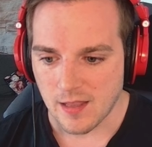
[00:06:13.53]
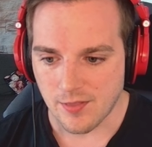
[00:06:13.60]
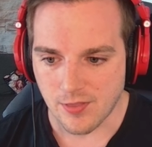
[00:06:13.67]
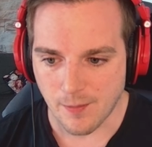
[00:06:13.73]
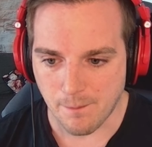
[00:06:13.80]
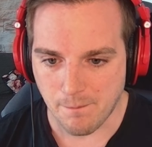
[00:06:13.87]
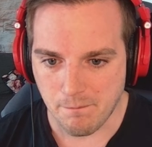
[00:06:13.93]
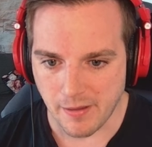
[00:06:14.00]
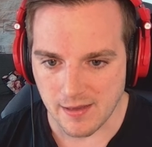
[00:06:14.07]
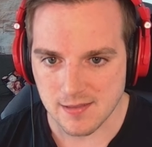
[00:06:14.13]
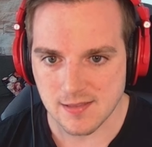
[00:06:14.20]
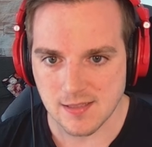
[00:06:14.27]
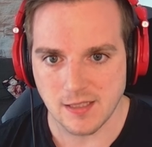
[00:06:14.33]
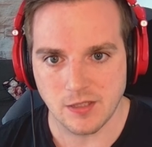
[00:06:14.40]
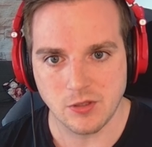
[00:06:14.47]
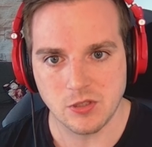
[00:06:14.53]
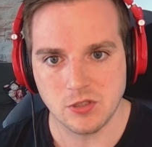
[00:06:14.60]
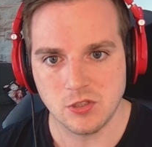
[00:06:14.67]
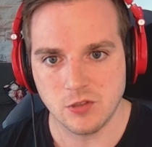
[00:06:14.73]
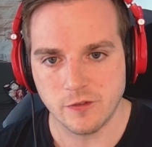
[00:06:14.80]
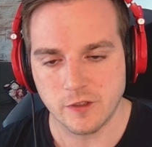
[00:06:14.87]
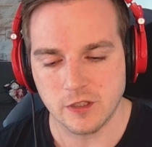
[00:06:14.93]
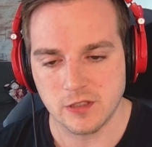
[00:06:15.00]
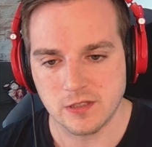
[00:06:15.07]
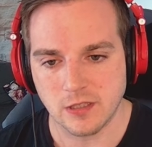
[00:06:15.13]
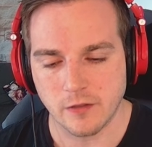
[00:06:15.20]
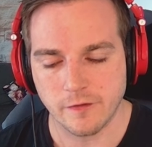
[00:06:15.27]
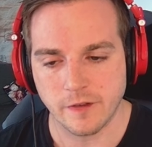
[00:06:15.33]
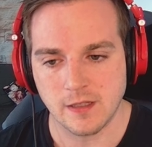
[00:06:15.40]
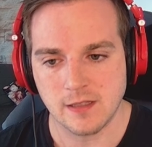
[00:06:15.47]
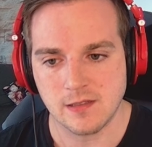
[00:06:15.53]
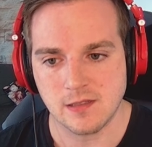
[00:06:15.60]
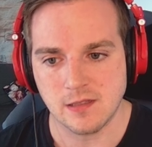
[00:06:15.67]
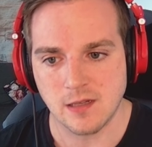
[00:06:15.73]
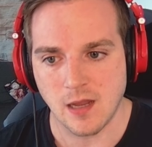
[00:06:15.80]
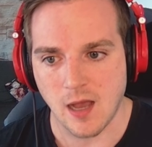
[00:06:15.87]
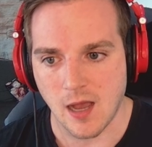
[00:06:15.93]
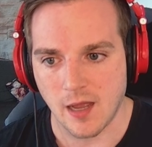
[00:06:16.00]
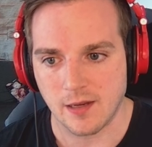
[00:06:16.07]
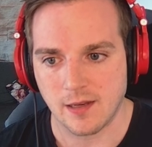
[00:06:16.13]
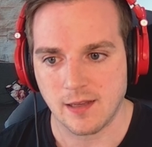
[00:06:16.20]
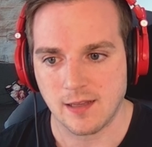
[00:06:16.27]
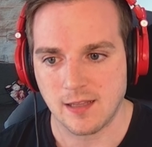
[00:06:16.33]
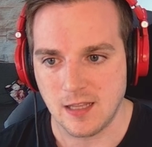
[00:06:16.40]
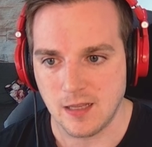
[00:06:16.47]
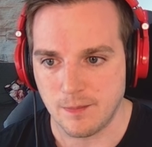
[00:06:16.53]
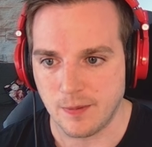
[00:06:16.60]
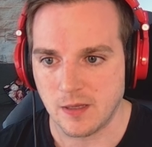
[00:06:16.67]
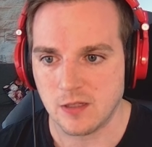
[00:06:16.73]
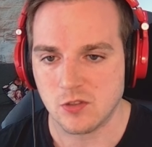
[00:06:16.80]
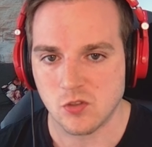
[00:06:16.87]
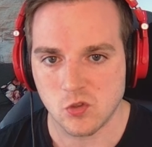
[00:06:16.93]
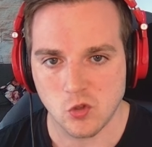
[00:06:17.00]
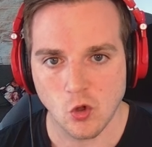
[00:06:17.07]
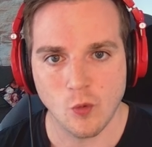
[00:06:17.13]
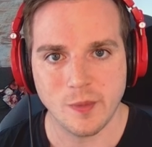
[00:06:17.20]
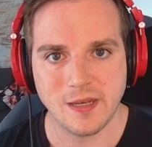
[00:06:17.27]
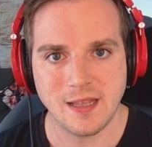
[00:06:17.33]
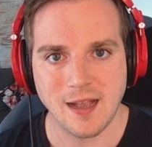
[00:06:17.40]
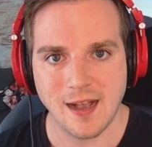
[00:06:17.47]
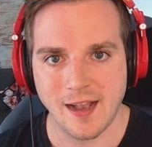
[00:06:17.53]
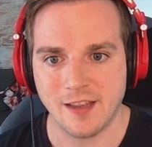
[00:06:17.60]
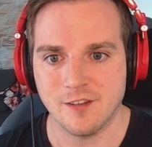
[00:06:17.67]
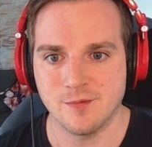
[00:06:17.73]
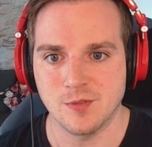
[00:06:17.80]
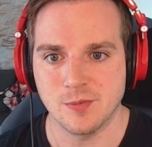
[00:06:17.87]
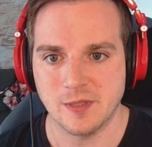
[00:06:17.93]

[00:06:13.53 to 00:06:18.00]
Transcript: The best thing you can do for yourself is not keeping so many items,